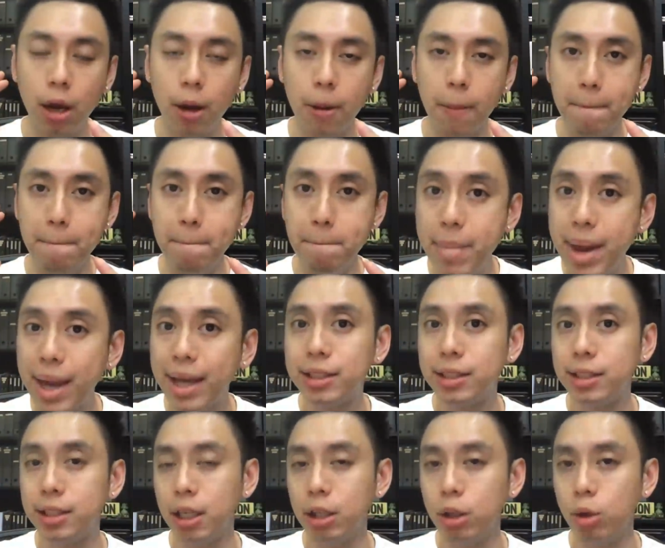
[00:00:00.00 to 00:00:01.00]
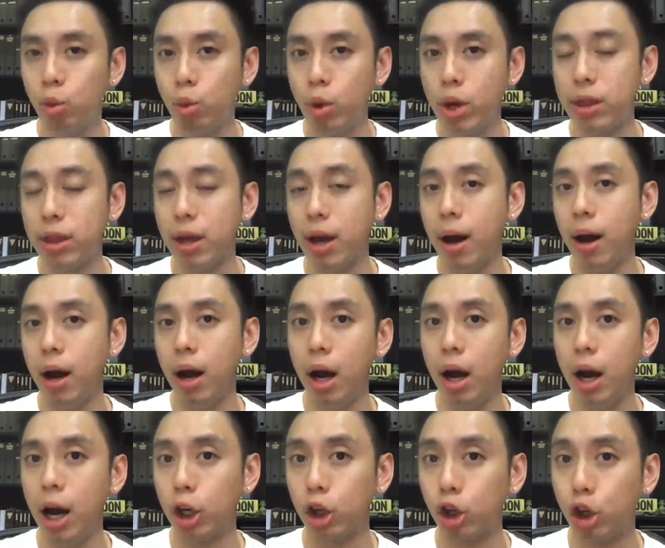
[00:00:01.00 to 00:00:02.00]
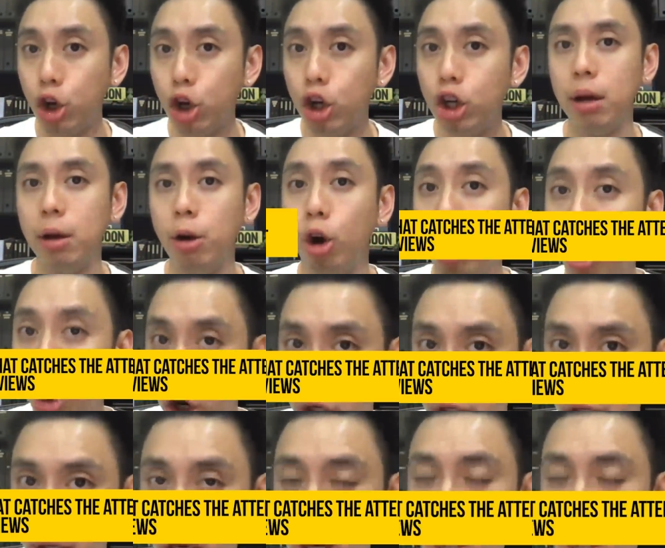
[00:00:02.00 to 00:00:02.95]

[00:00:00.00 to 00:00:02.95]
mix it with a good hook,